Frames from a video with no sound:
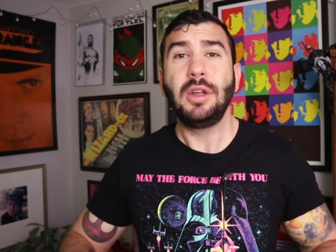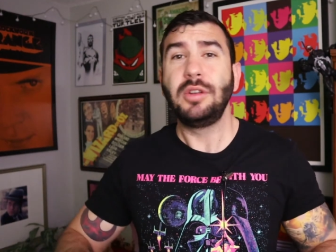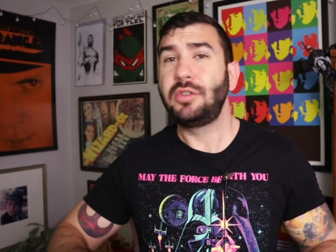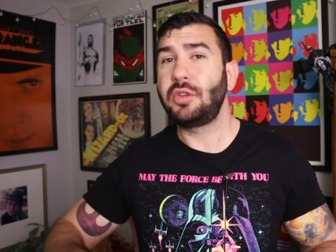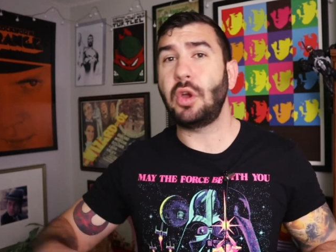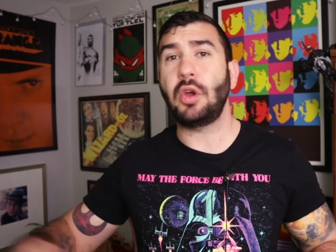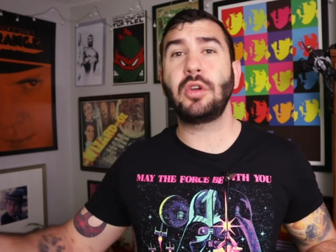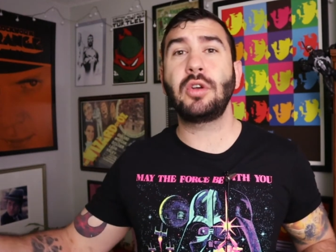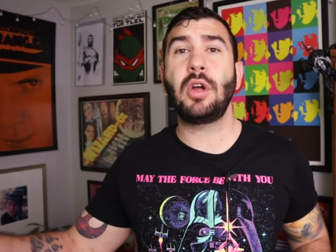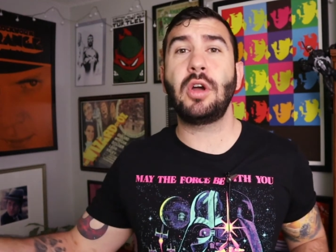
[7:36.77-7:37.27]

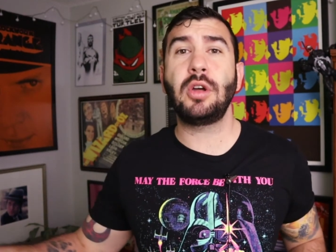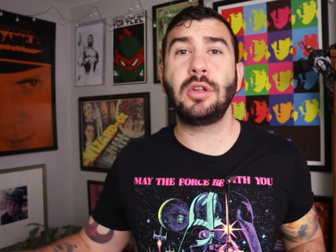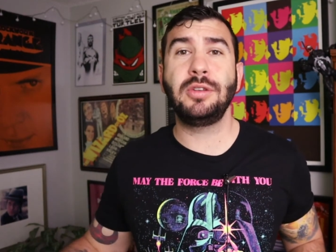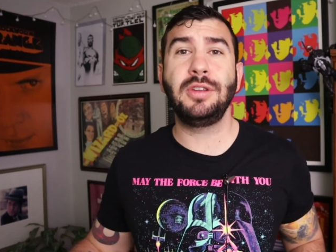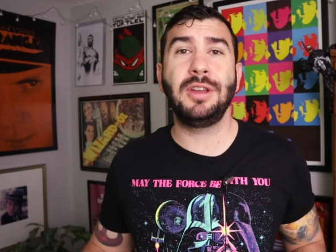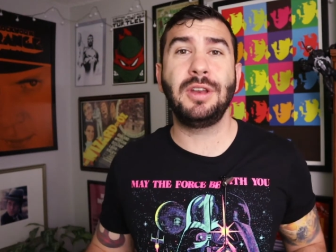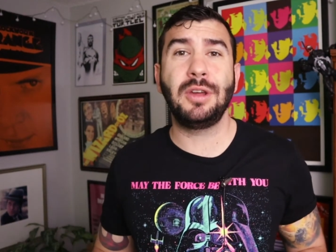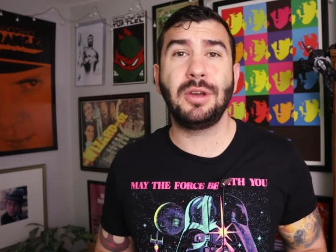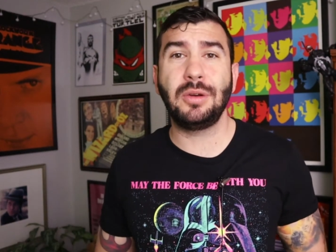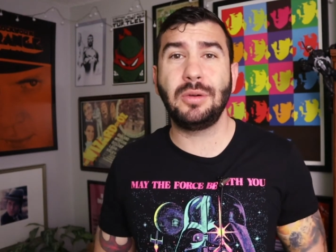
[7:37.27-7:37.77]
turn on,
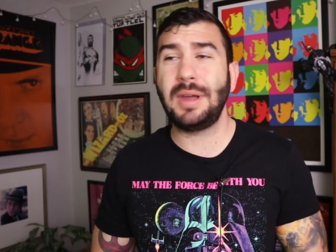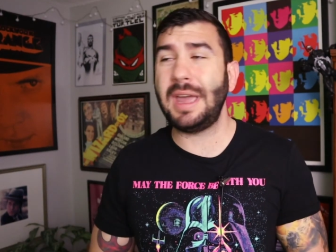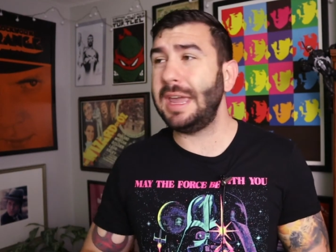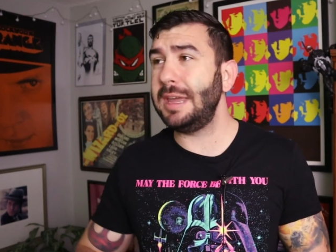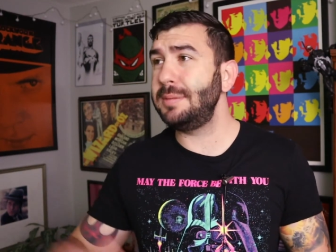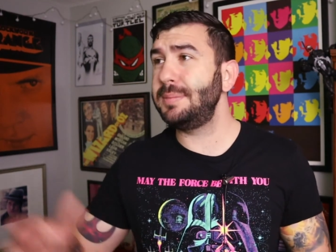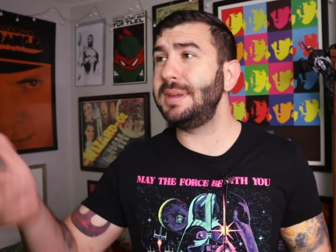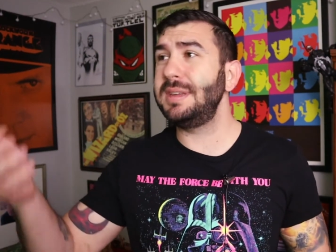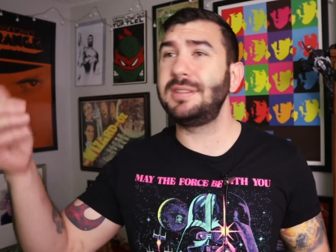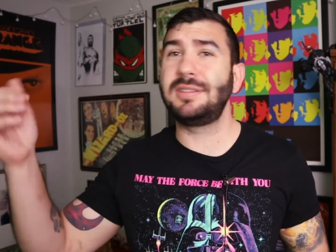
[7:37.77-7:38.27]

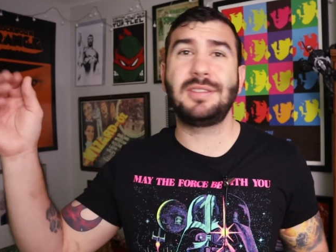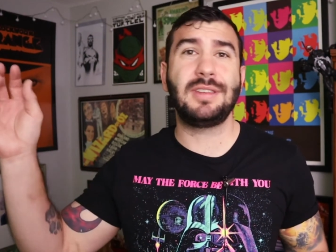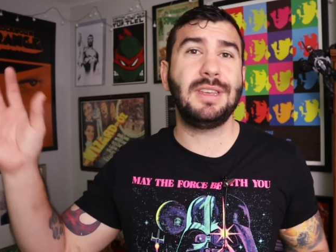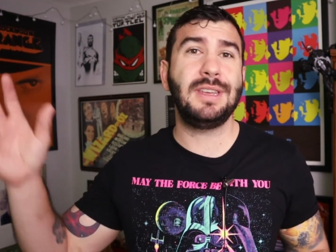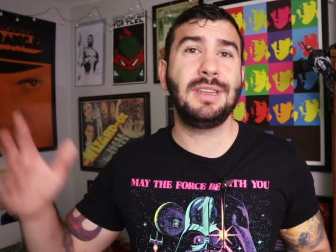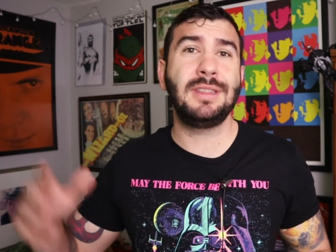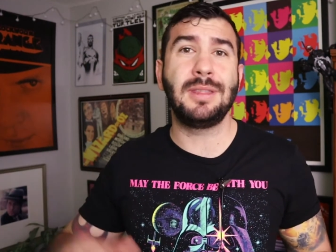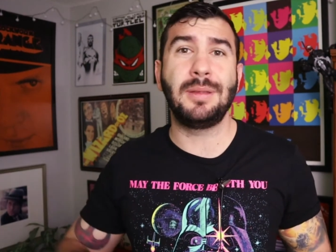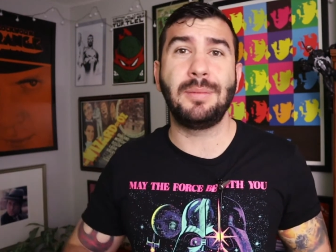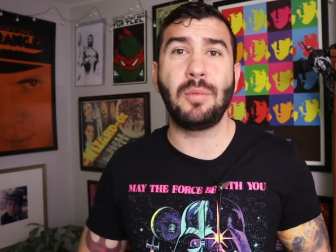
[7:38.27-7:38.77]

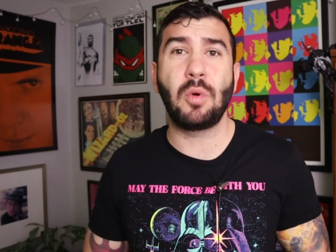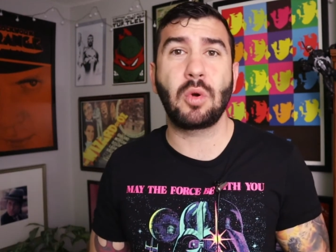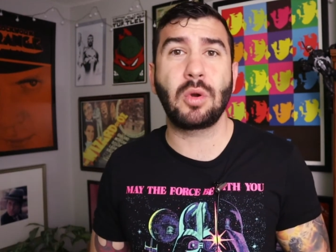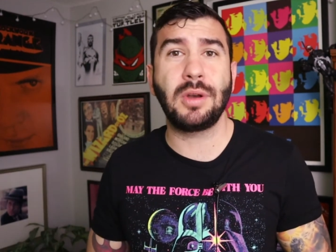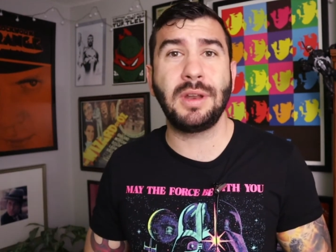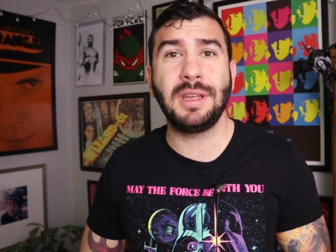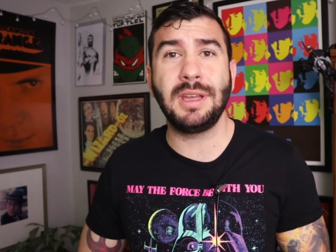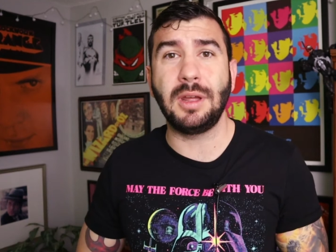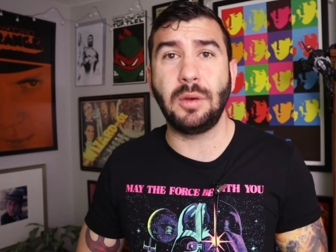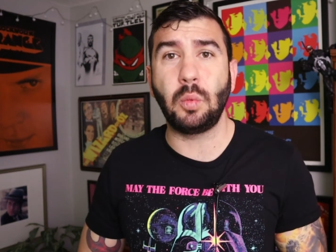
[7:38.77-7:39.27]
ABC in the
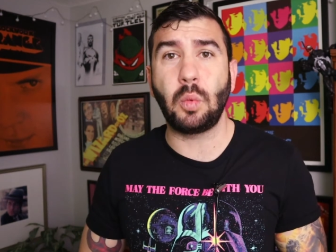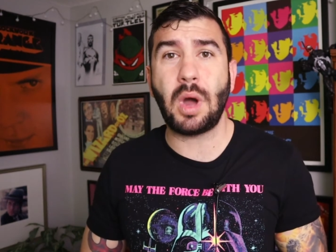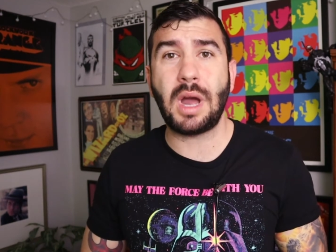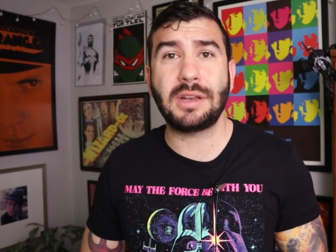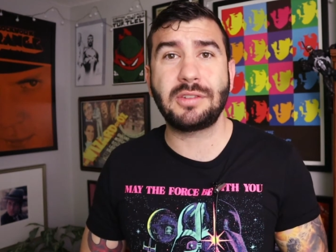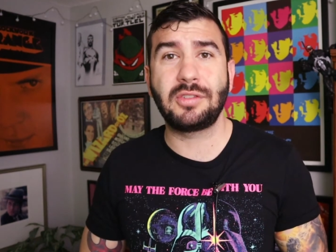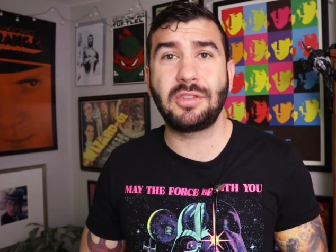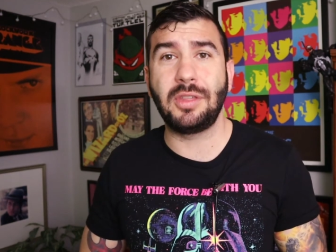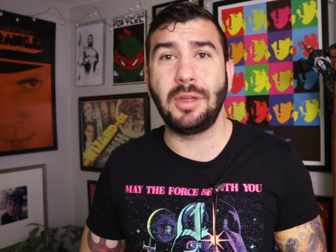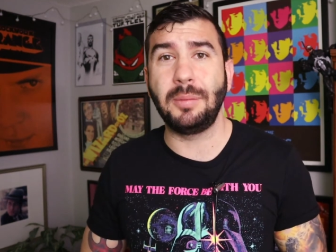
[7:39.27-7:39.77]
morning and
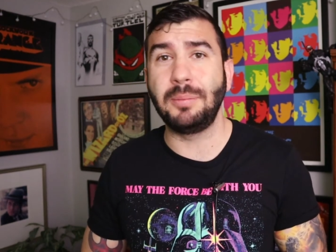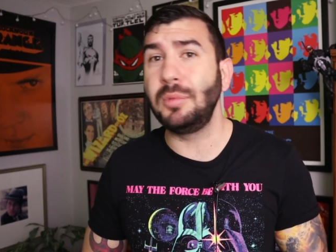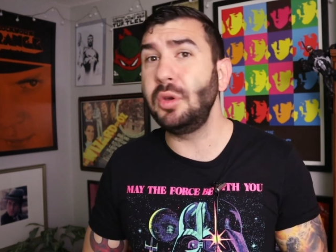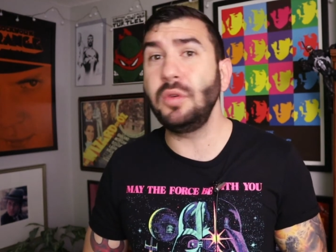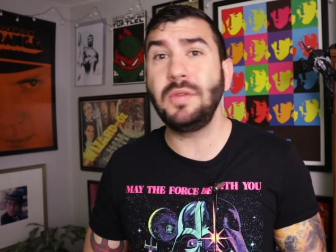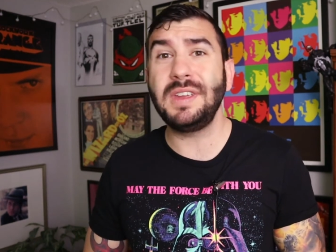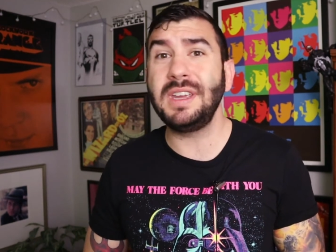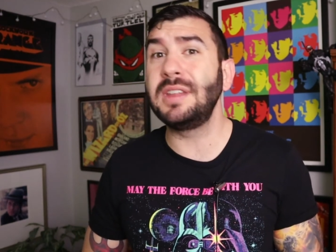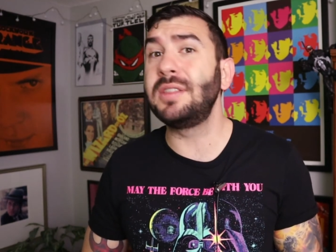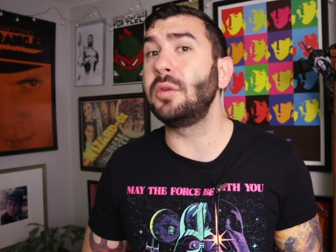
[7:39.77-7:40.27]
watch the
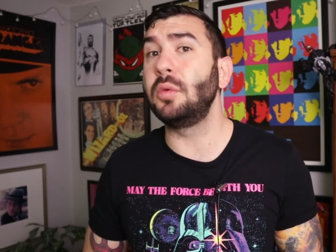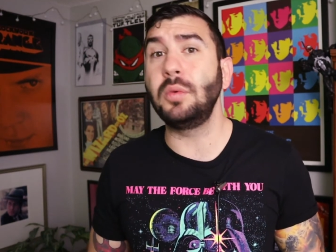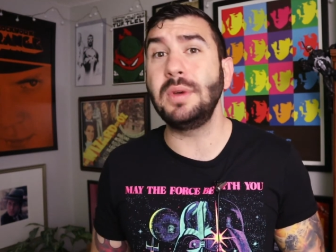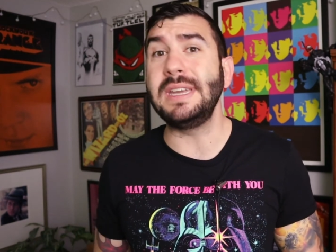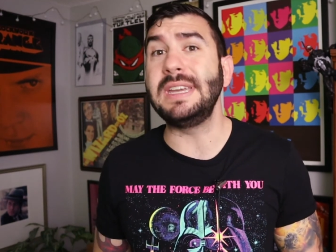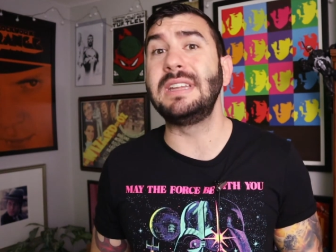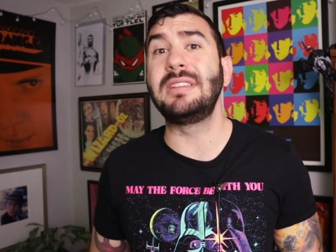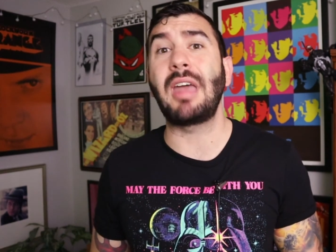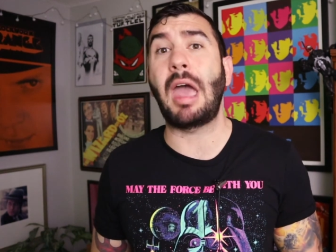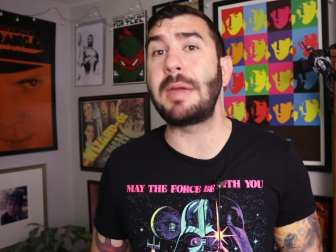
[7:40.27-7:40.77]
movie of the
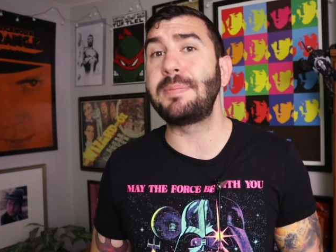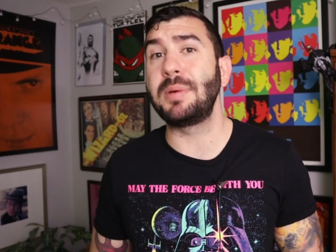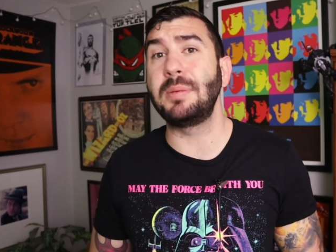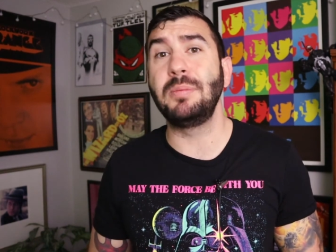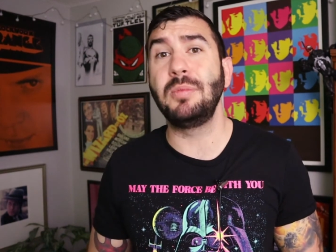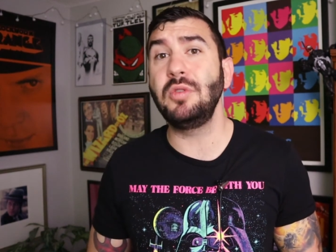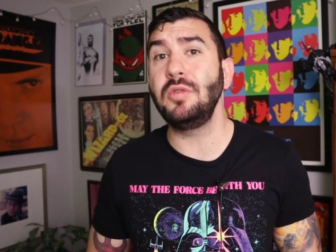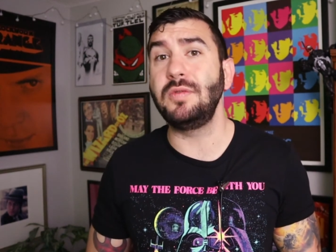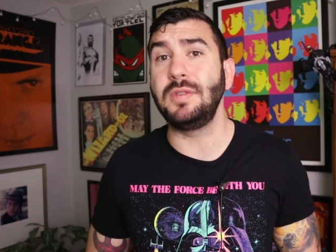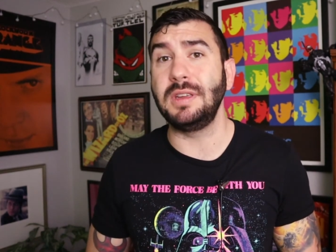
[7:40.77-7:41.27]
week type of
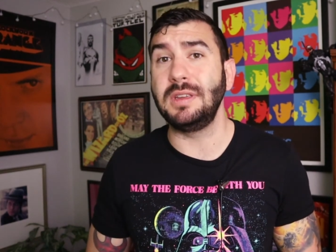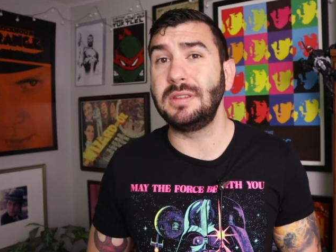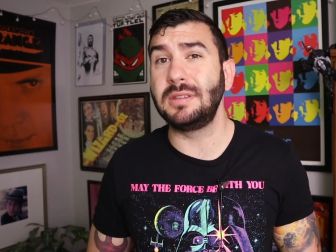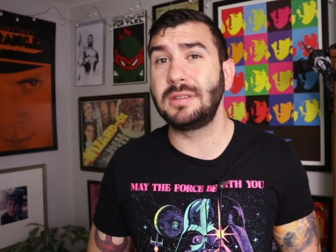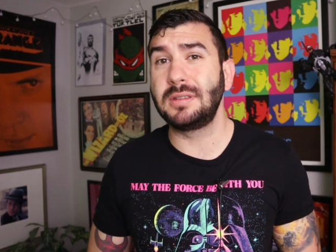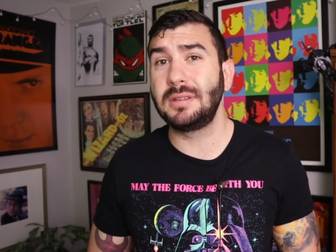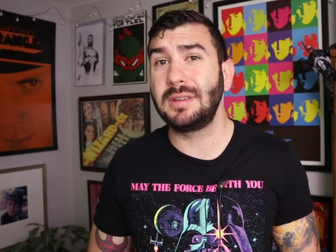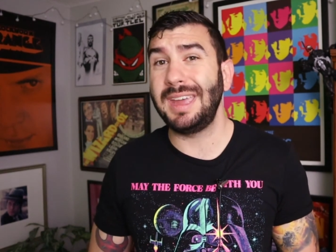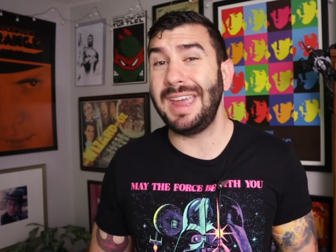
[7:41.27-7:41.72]
movies.